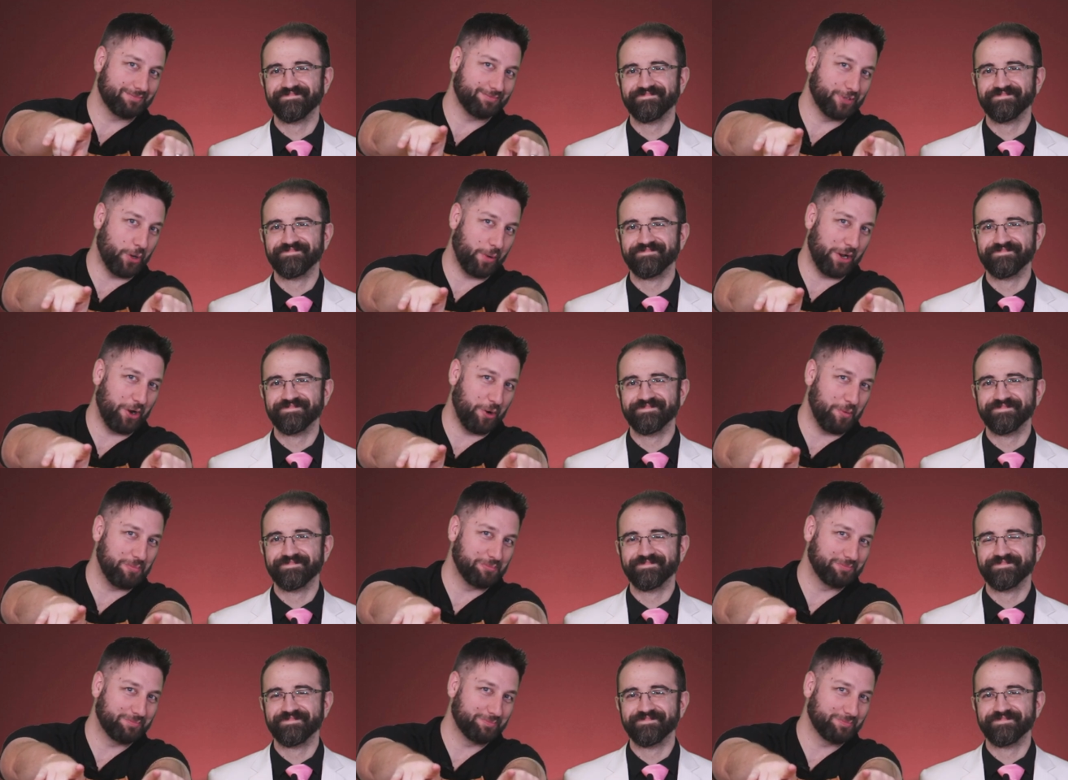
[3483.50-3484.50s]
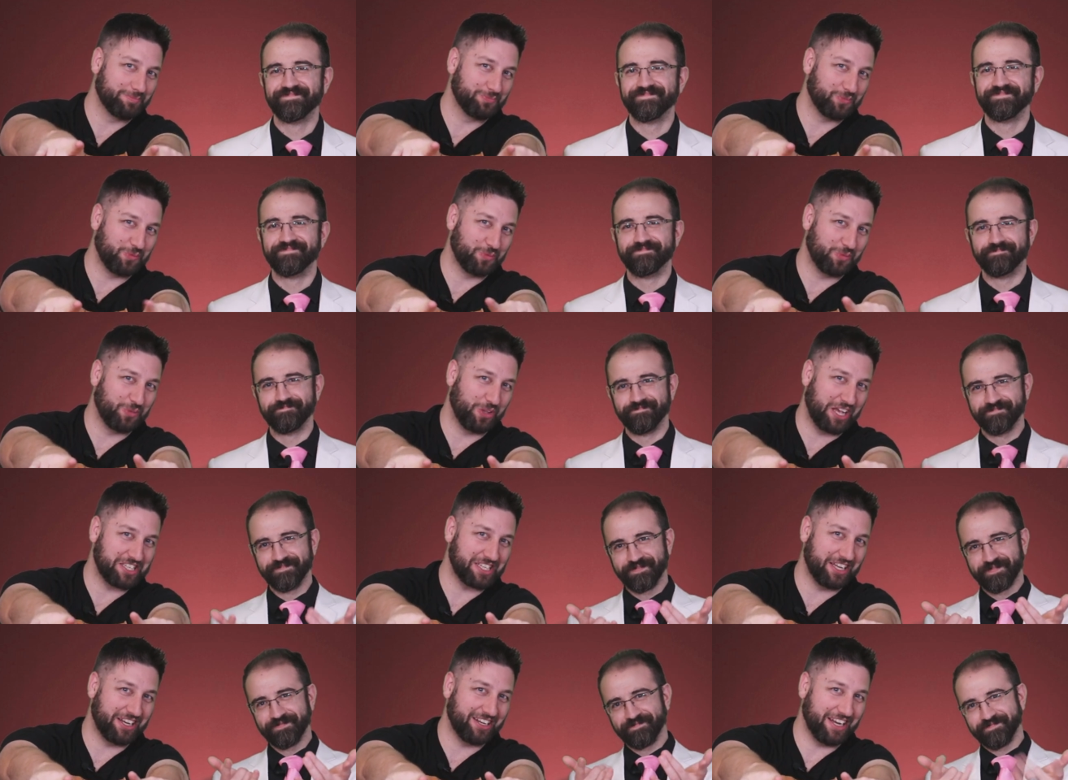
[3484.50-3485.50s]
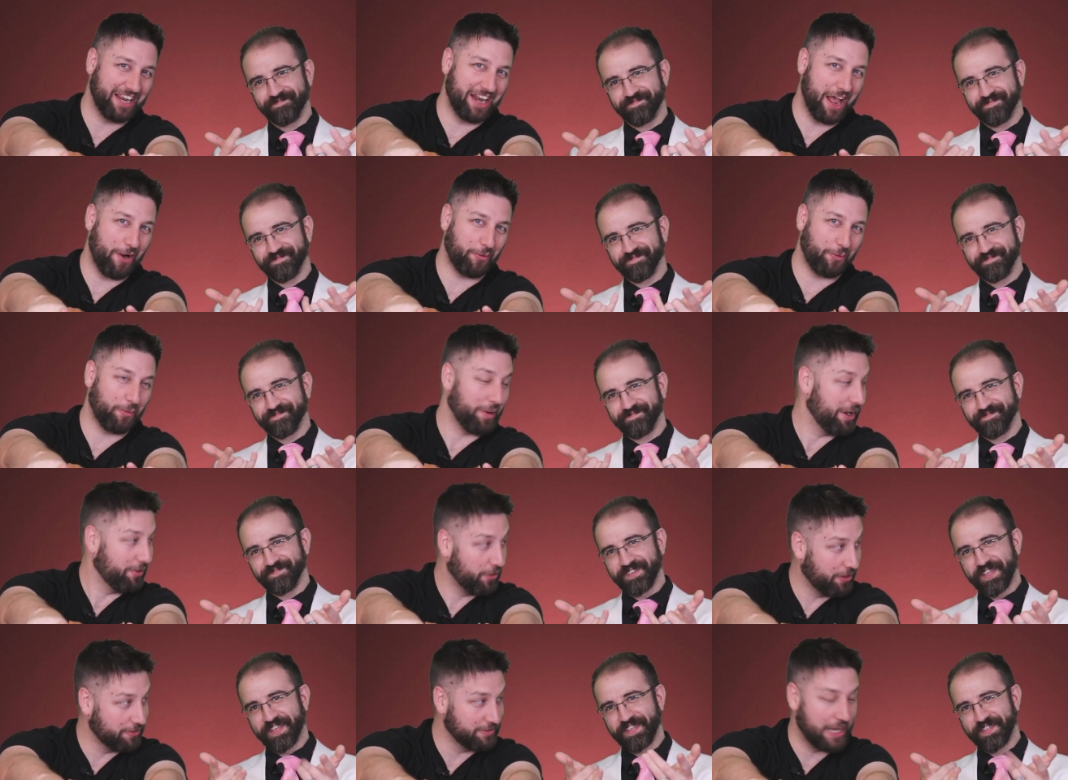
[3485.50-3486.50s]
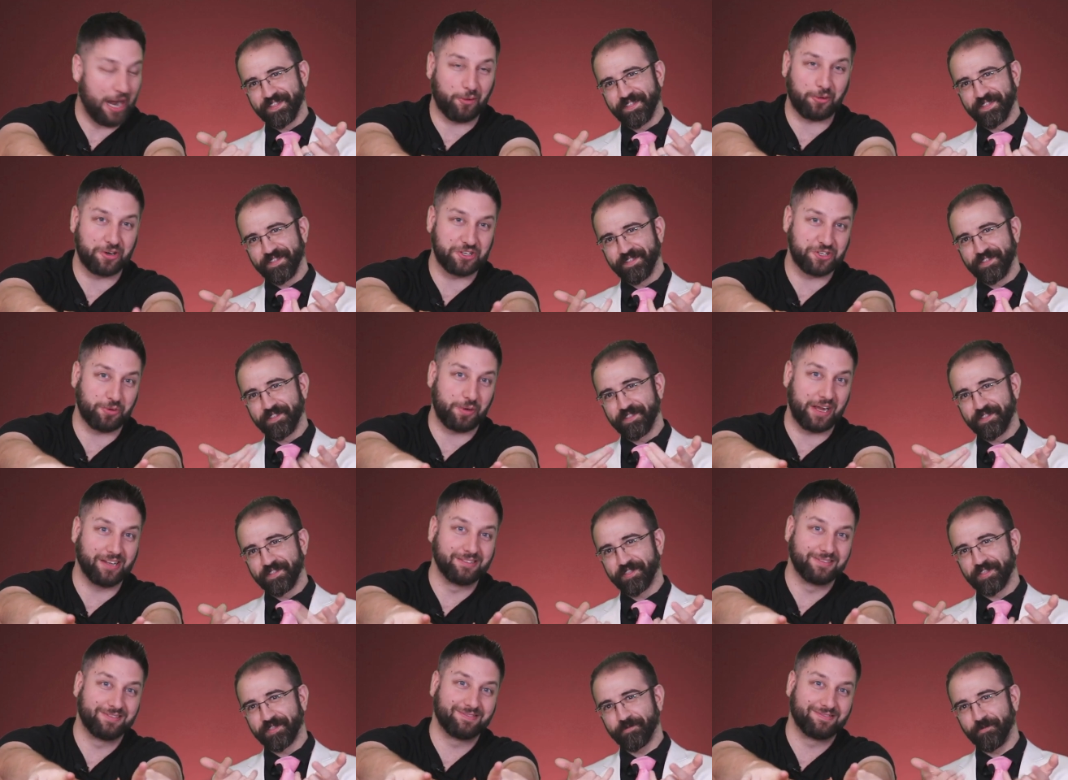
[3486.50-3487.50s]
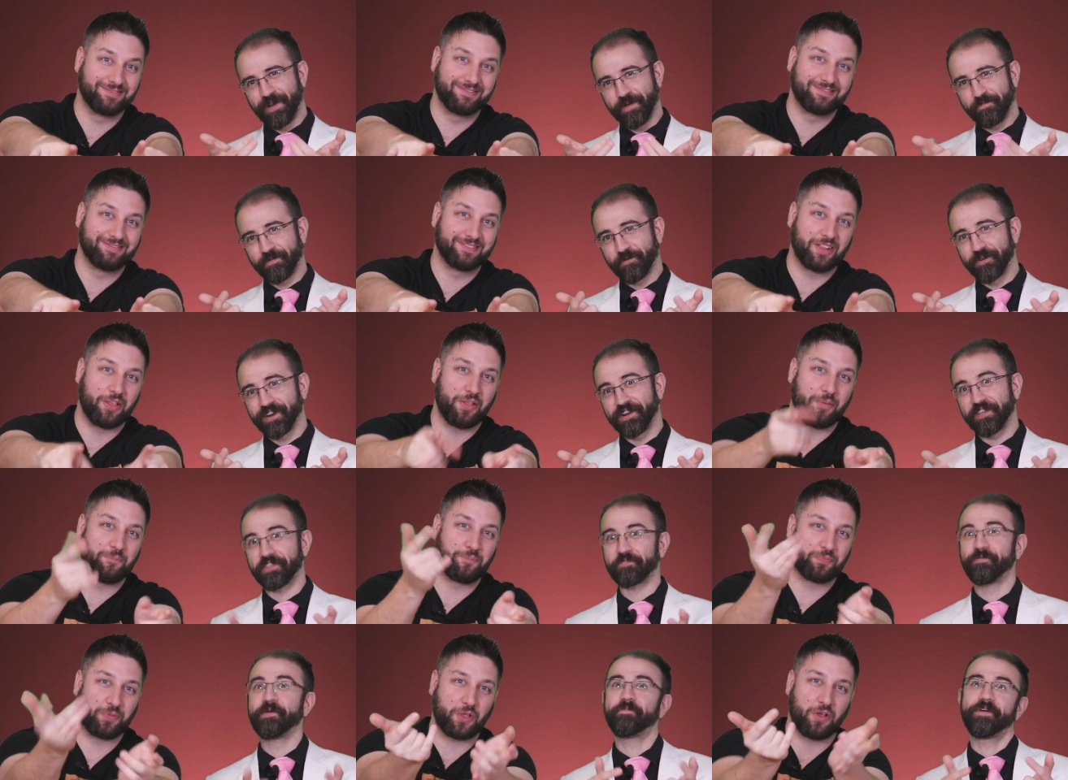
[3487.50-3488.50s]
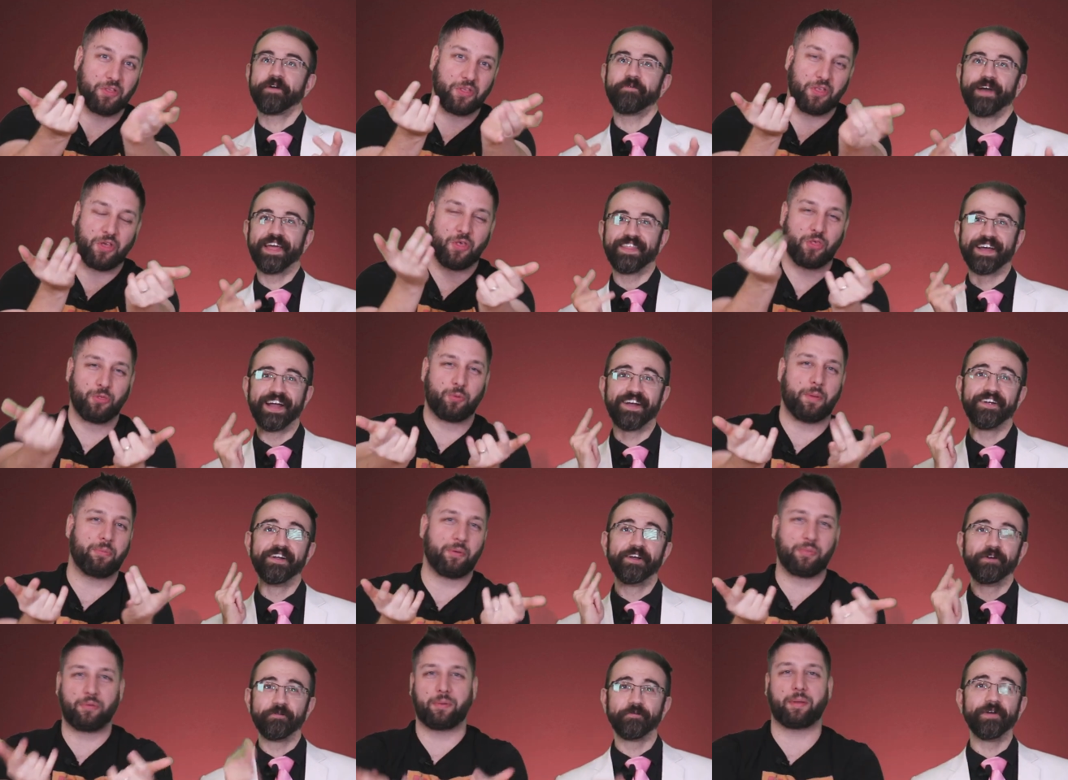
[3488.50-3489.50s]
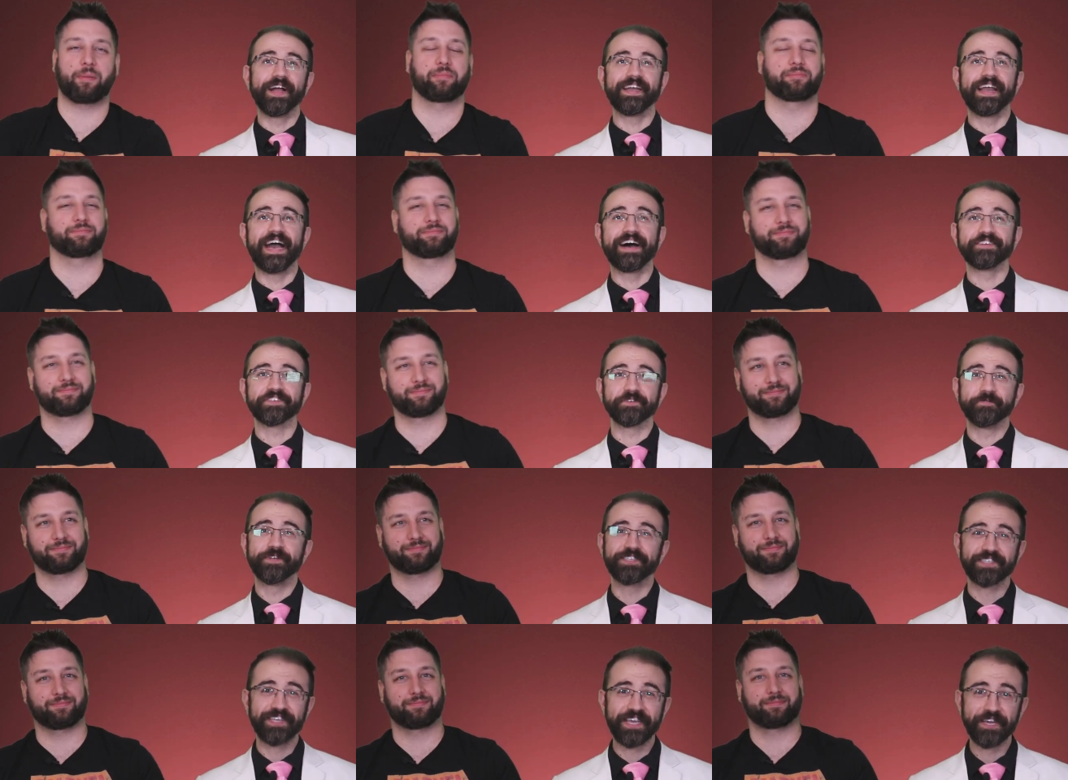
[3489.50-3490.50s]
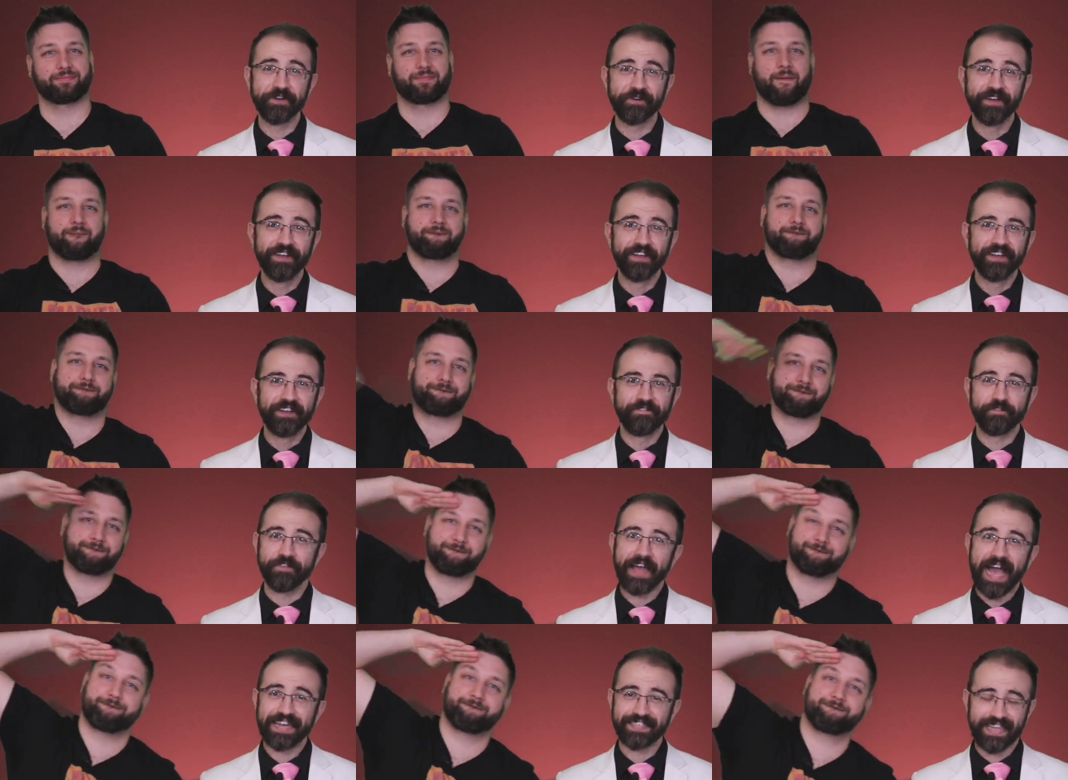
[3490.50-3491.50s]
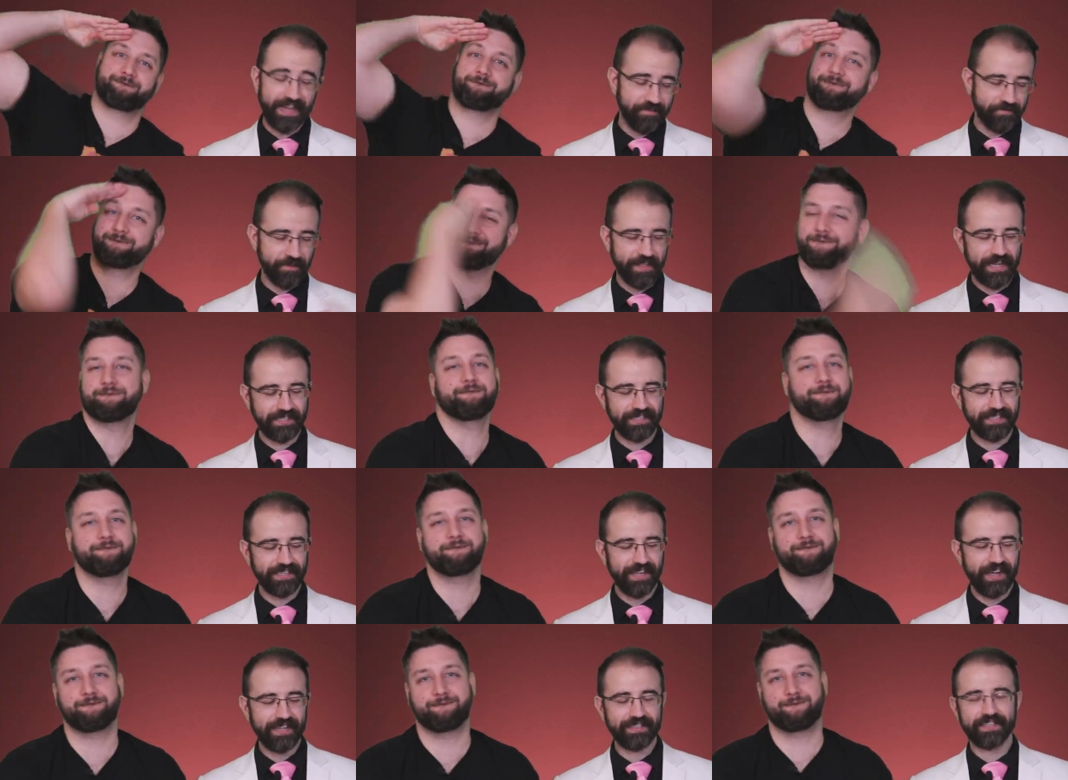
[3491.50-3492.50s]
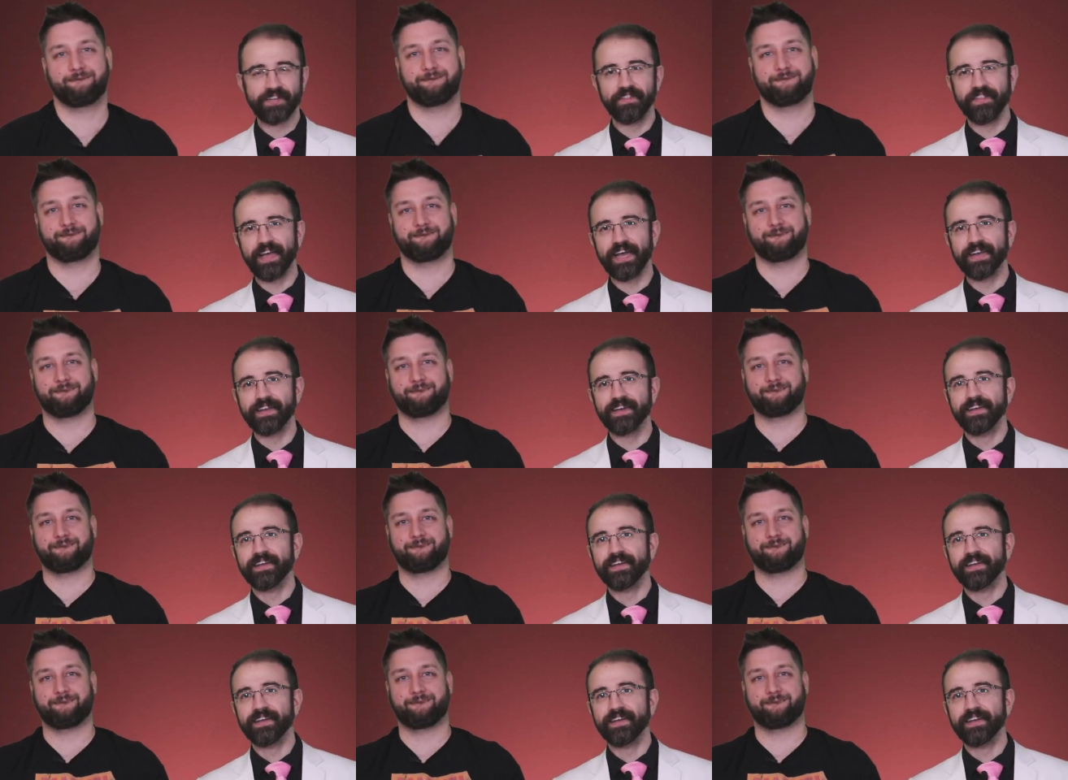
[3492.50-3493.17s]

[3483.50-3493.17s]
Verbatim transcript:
Speaker 1: No Way Home. Less than an hour away. Well, hour-ish away.
Speaker 2: Thwip. We're going to thwip our way there right now. So we'll see you for that and for this. Until then,